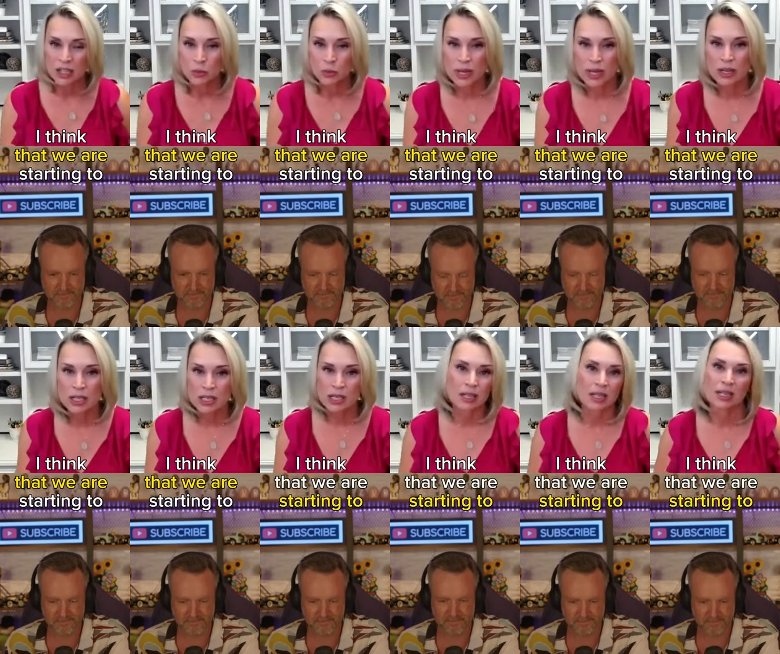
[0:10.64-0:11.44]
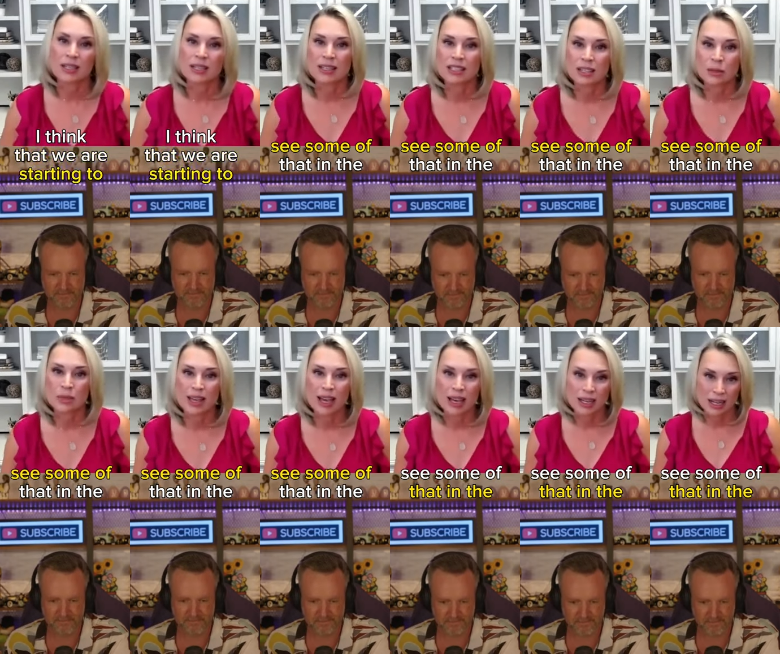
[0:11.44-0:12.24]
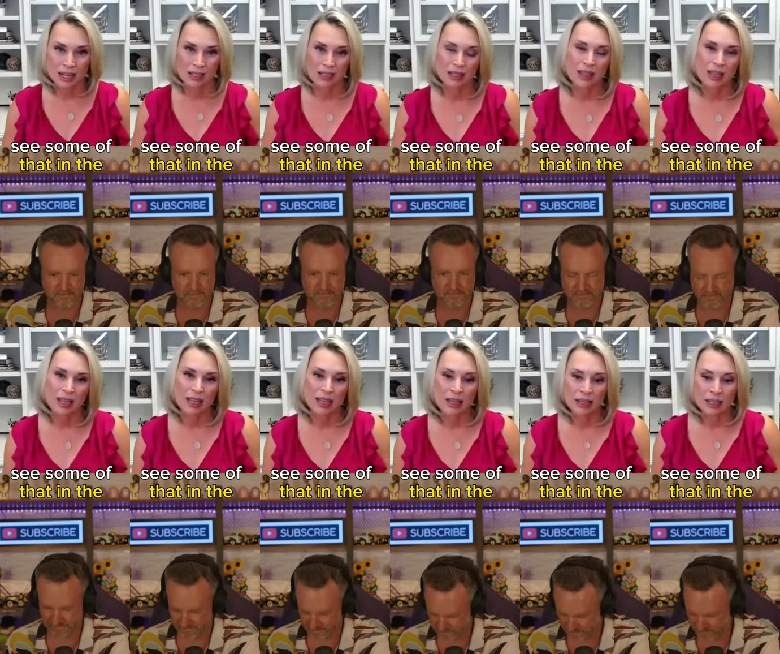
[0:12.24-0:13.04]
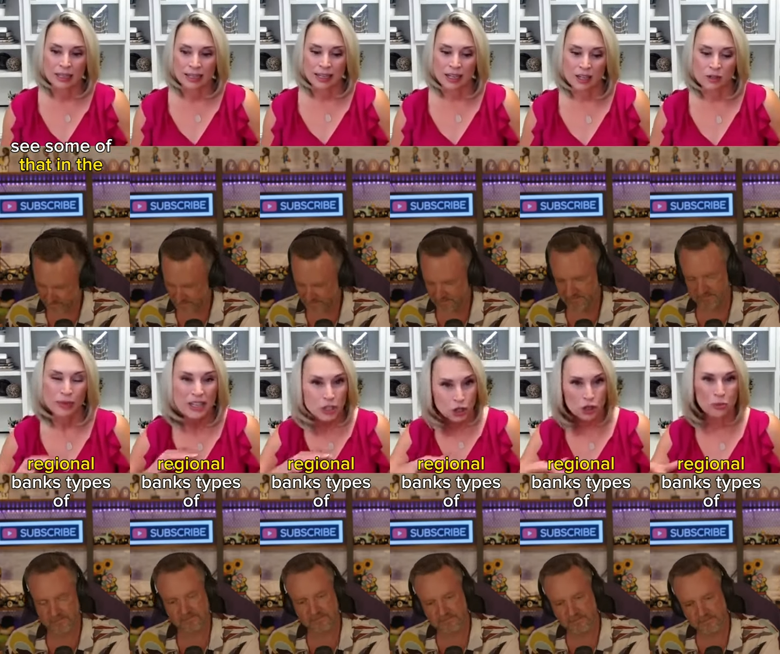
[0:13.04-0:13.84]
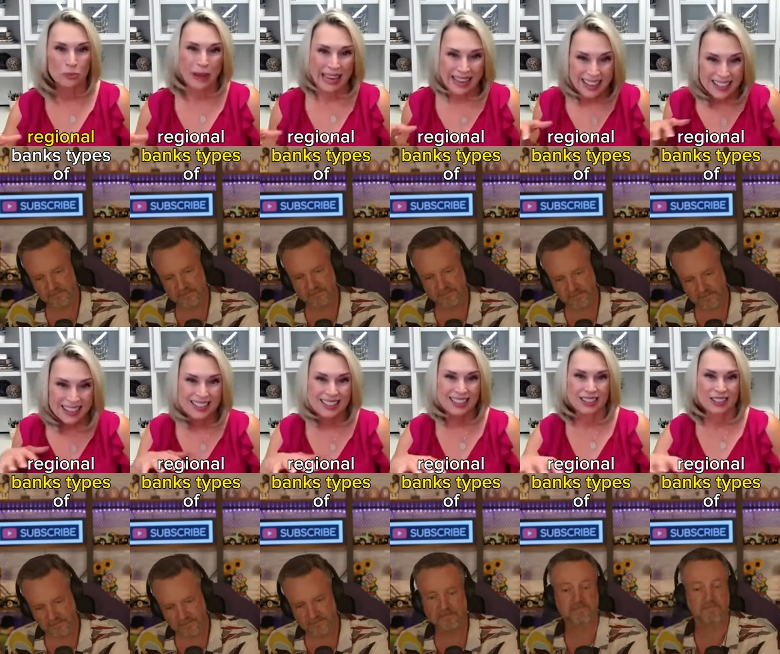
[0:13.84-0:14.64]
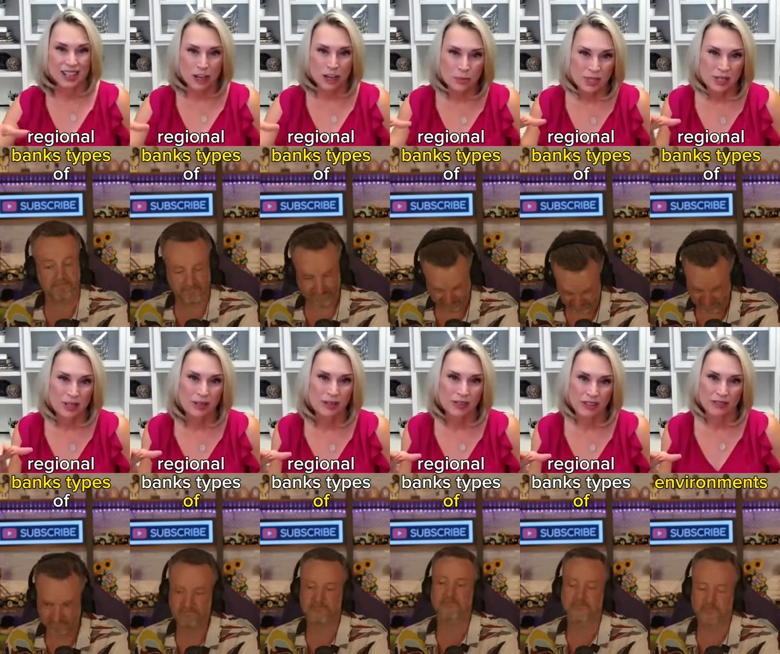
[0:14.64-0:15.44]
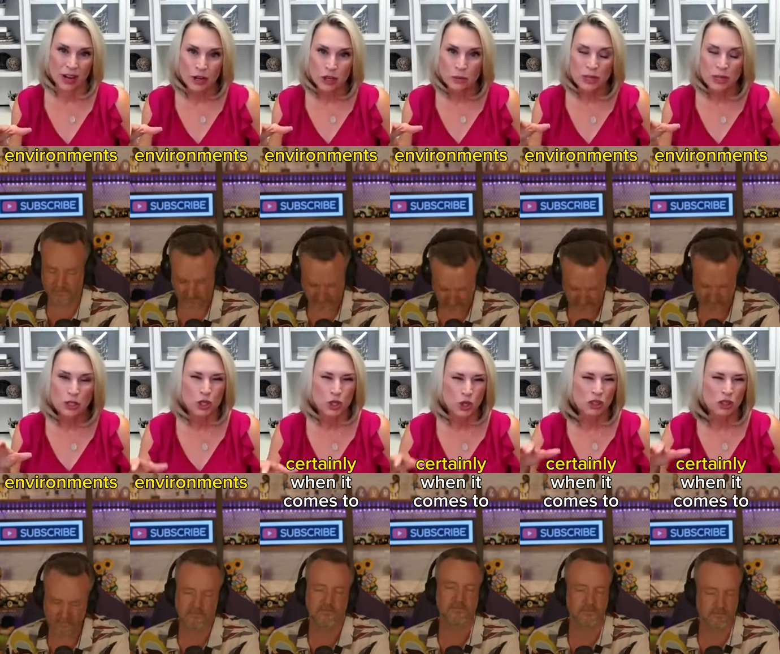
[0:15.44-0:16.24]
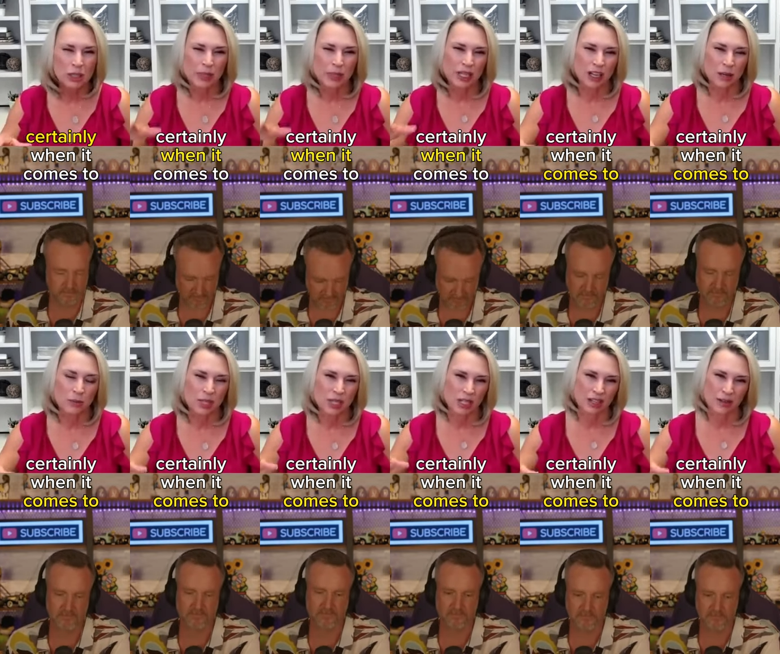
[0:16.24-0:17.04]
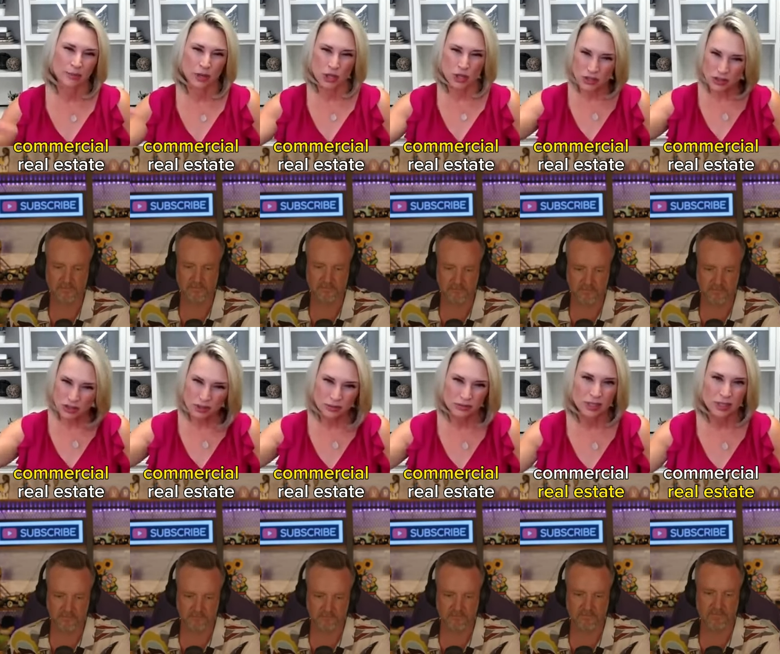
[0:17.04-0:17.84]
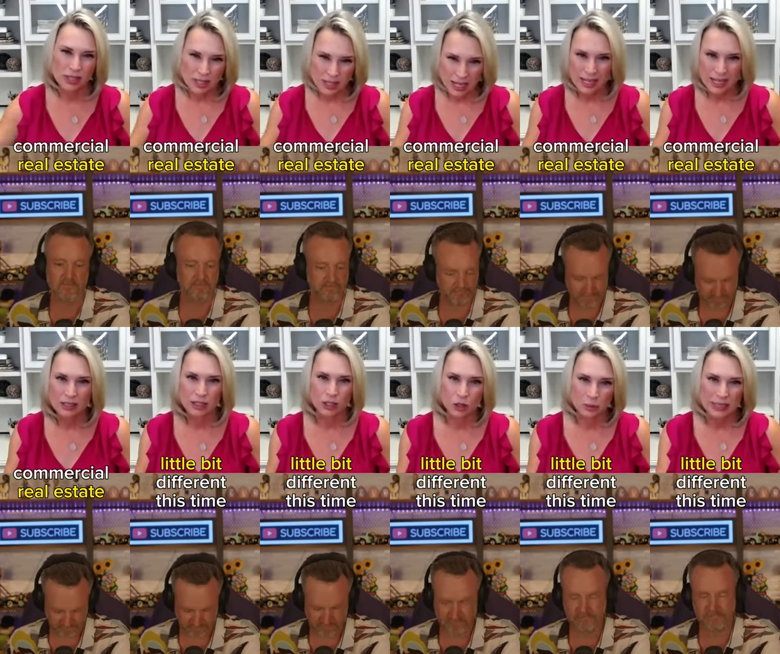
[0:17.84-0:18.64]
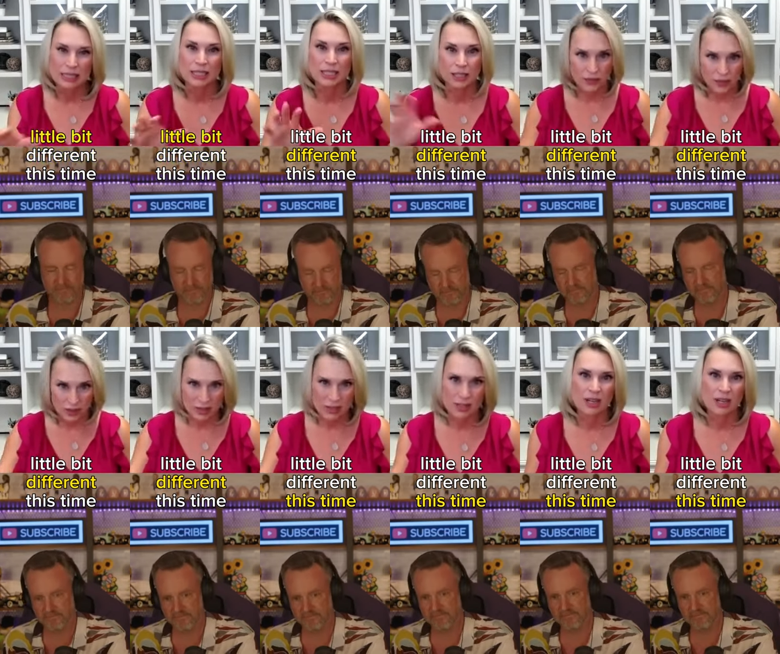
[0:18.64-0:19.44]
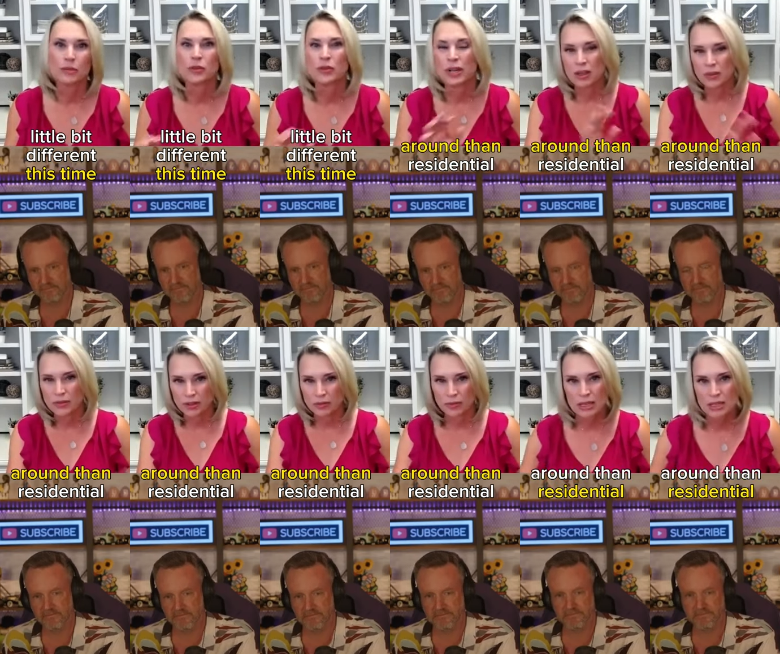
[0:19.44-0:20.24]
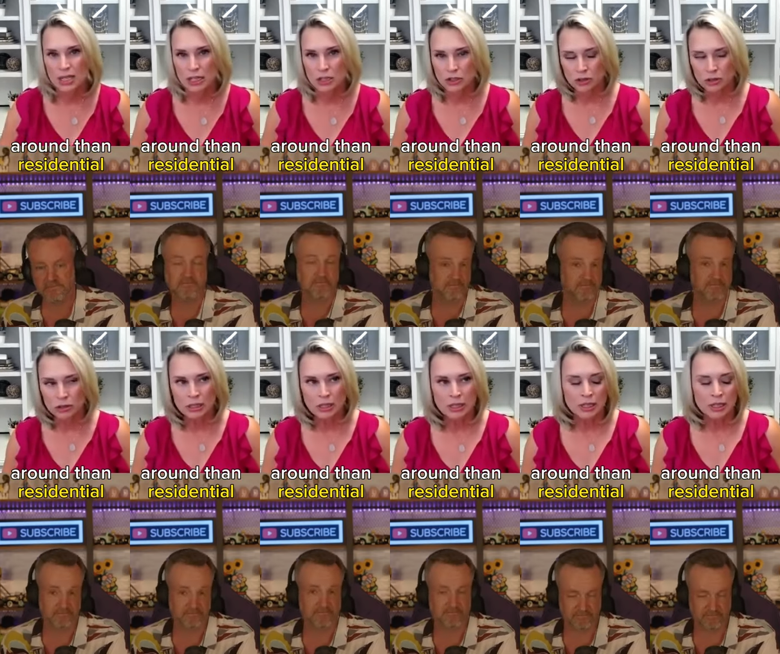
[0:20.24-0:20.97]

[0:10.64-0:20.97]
Speaker 1: we are starting to see some of that in the uh, regional banks types of environments. Certainly when it comes to commercial real estate, mm-hmm. a little bit different this time around than residential.